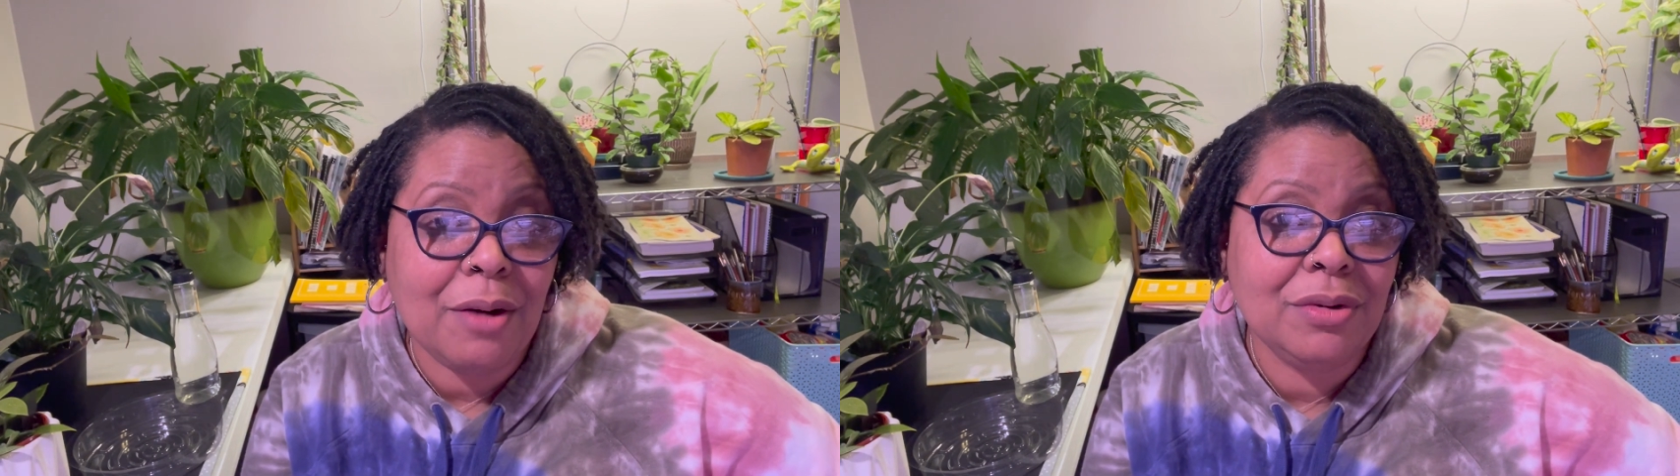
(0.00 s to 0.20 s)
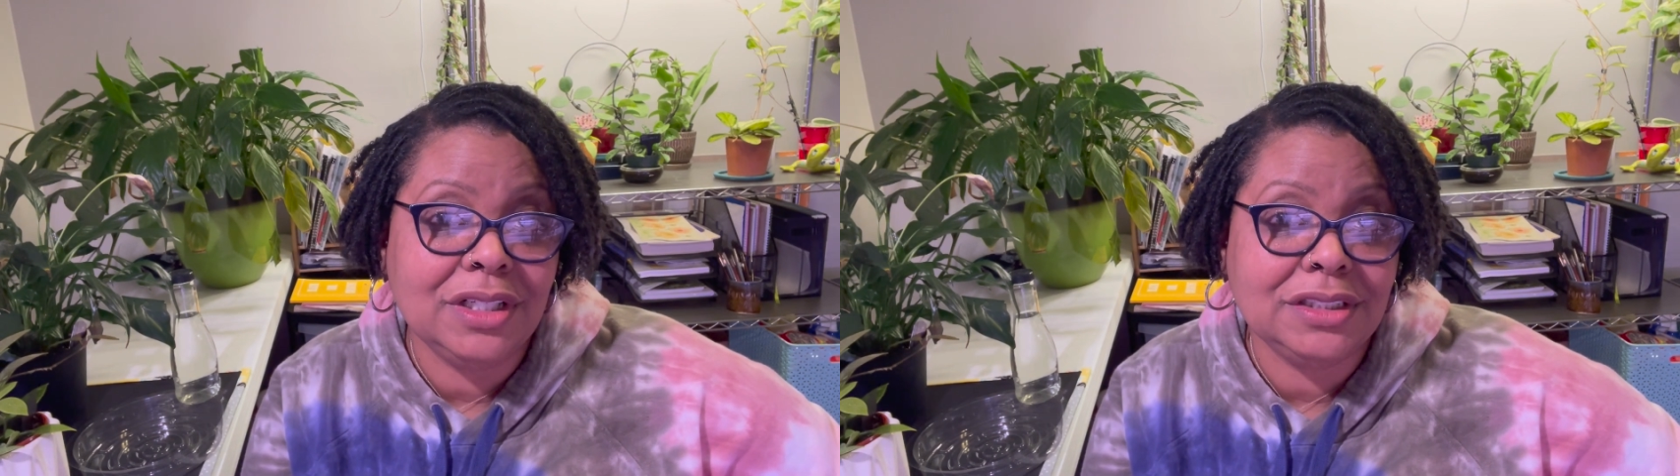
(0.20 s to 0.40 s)

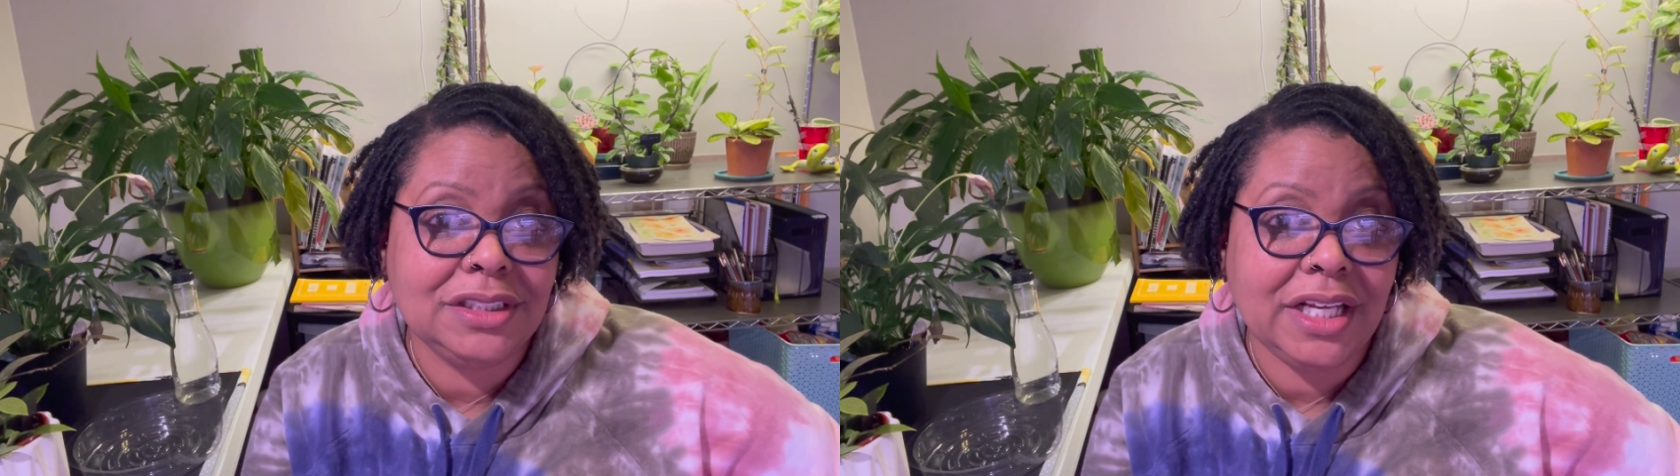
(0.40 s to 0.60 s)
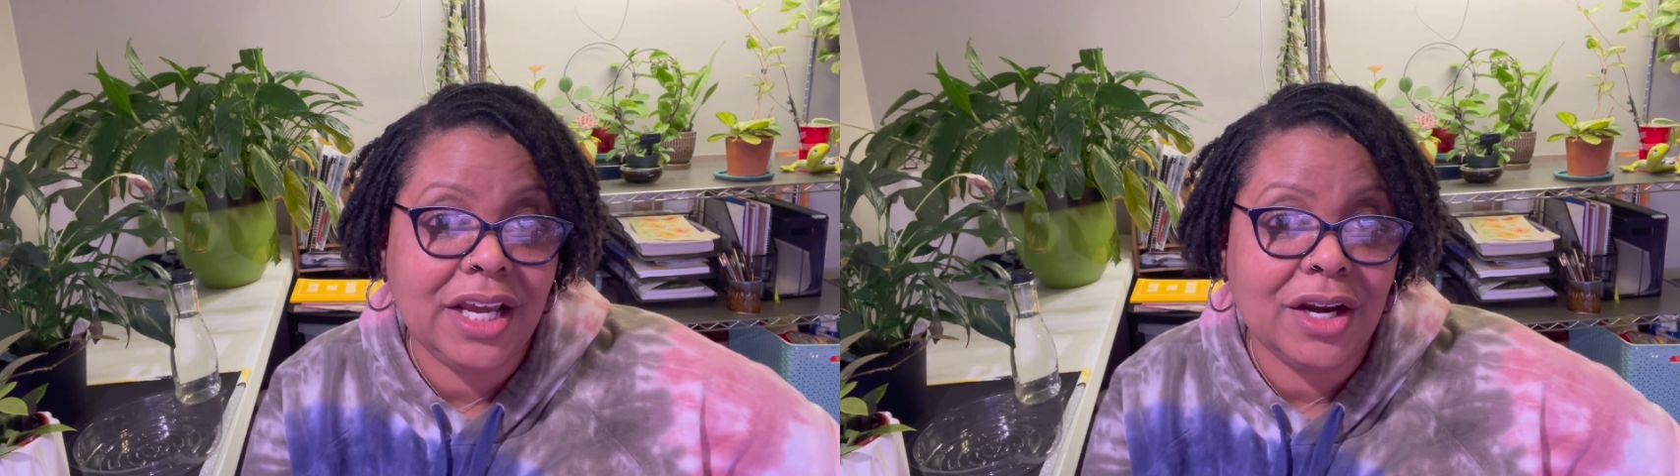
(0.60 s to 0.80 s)
want to
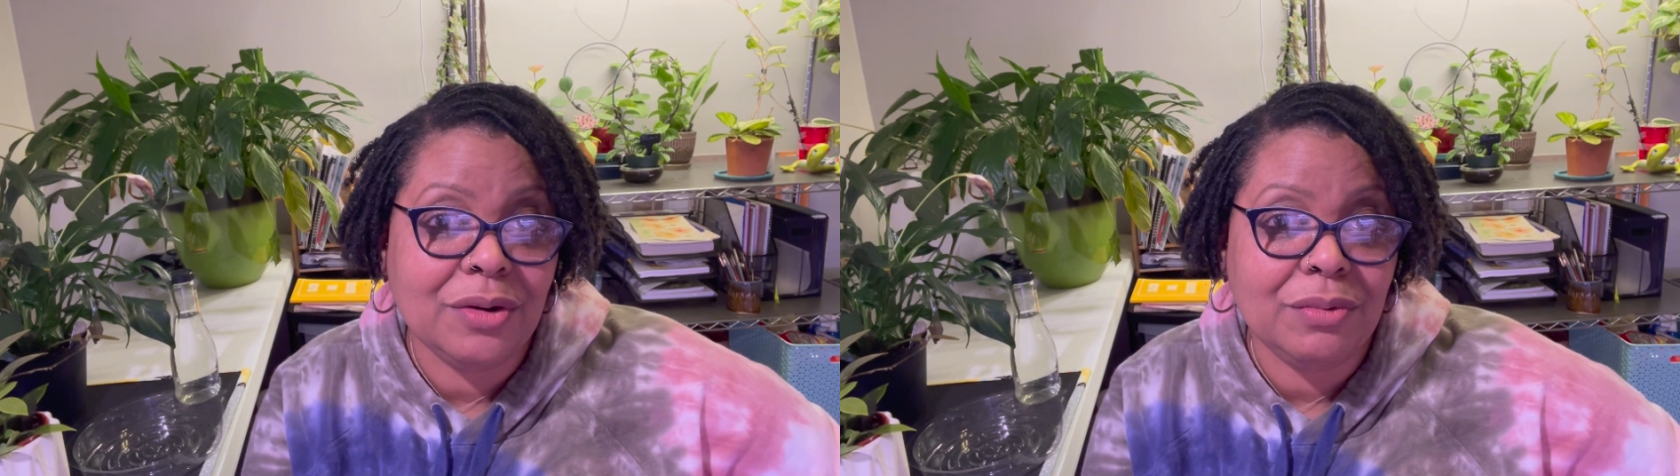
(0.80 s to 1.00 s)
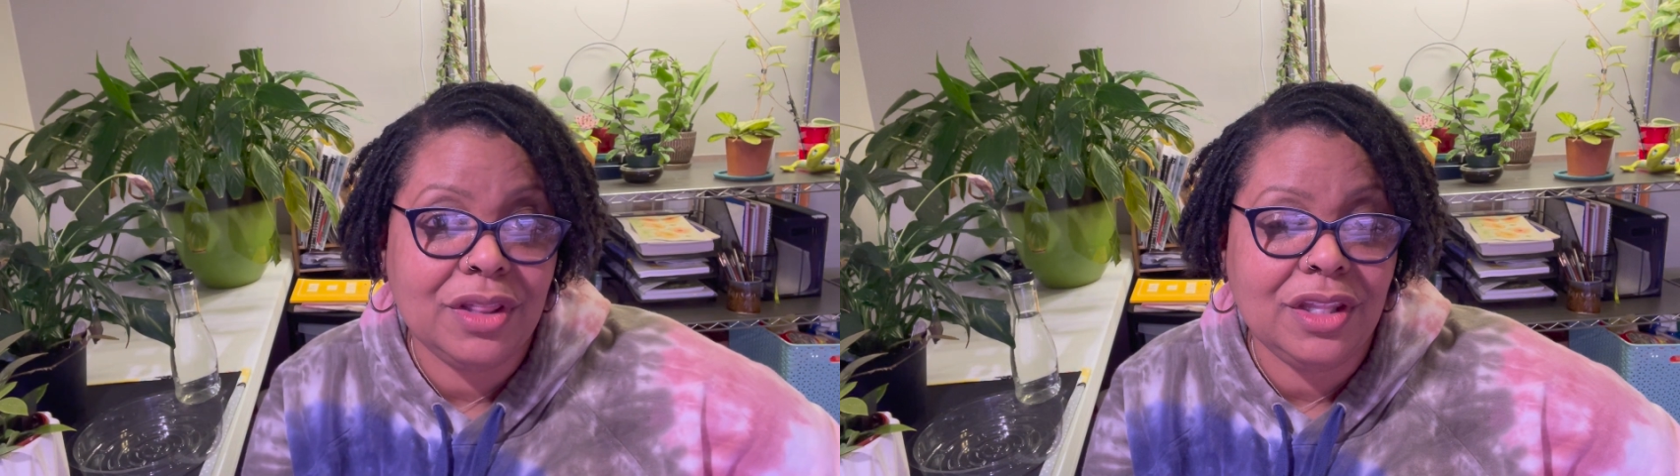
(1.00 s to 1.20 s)
share
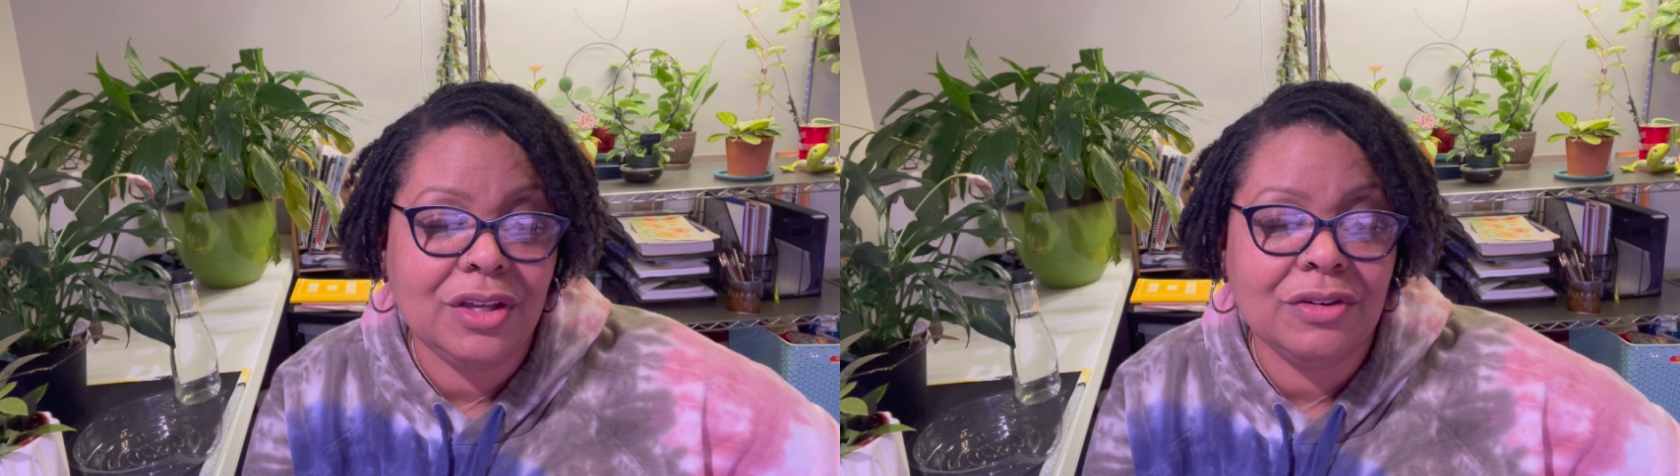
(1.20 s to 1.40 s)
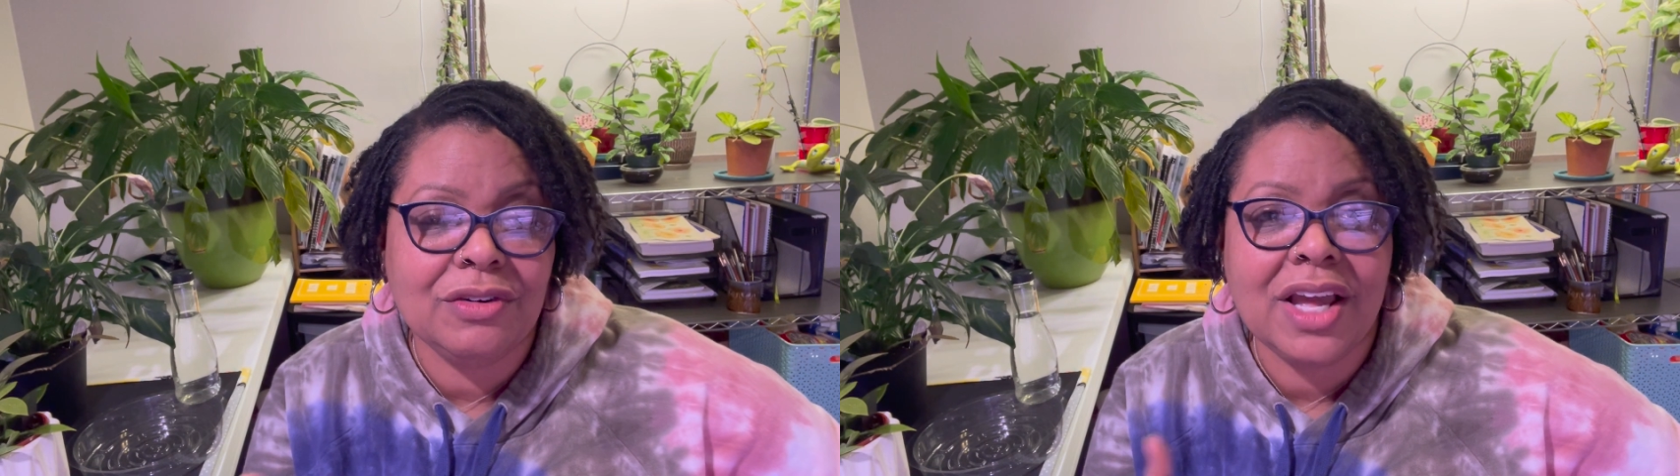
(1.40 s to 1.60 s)
with
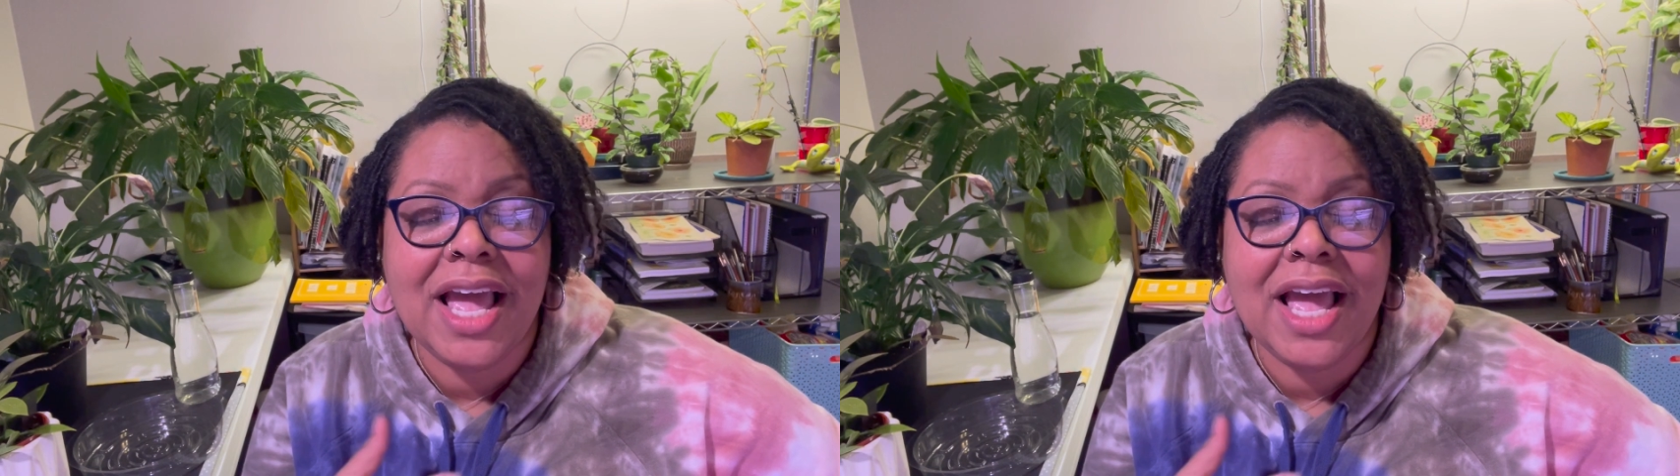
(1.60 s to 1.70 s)
you.